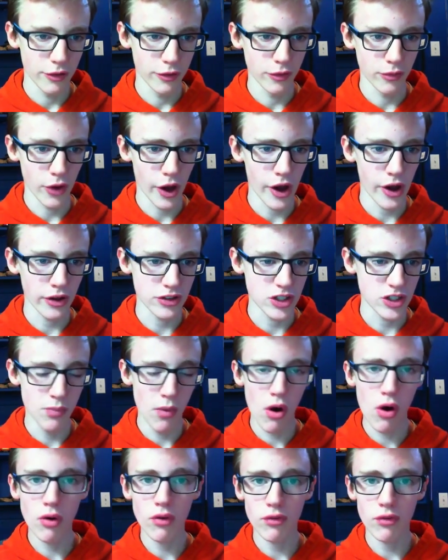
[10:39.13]
uh,
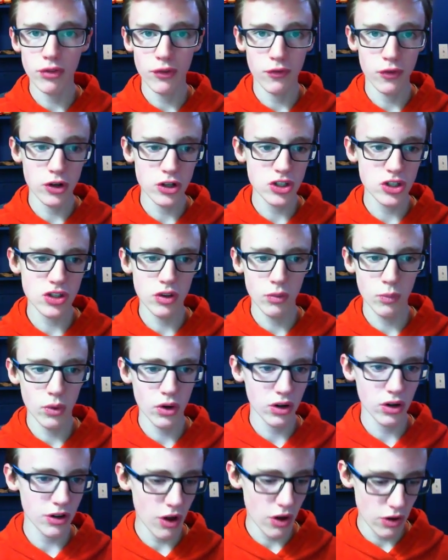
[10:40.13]
small, the first
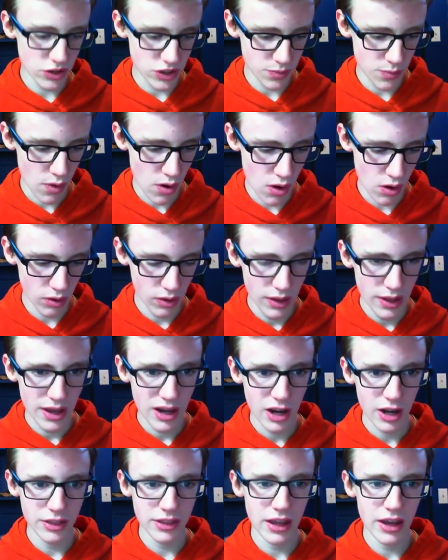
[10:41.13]
word all small,
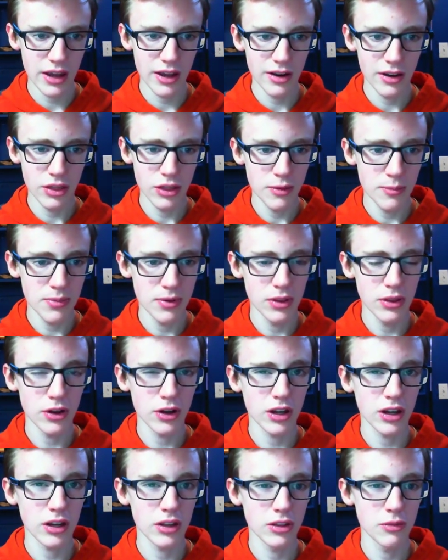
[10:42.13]
and then the, the
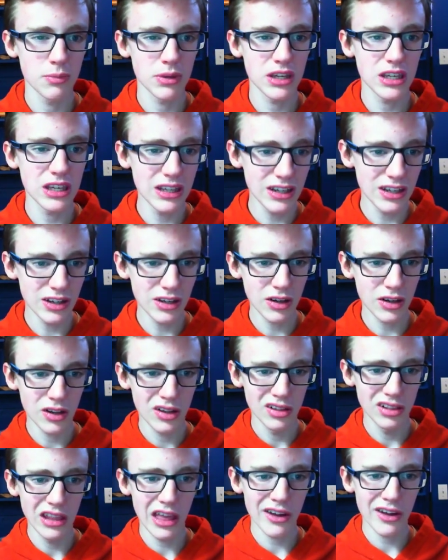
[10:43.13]
the beginning
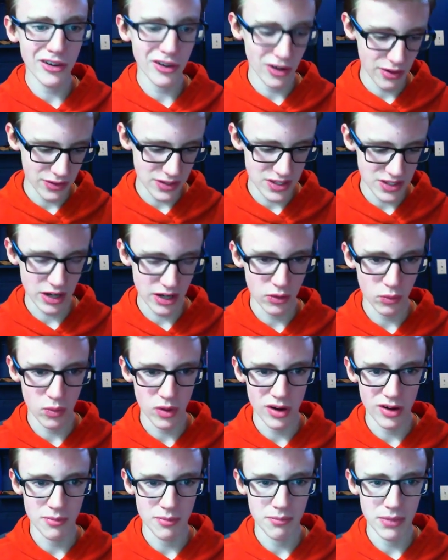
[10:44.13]
letter of the second
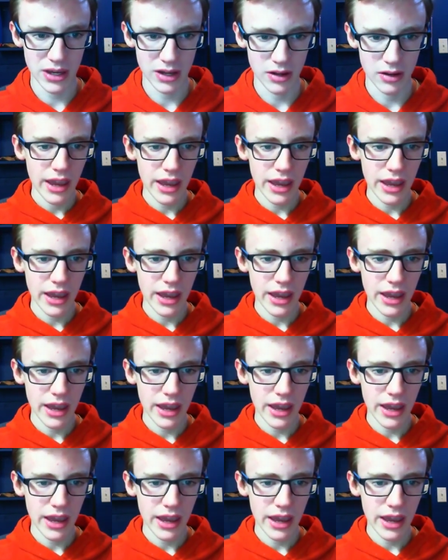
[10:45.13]
word fig.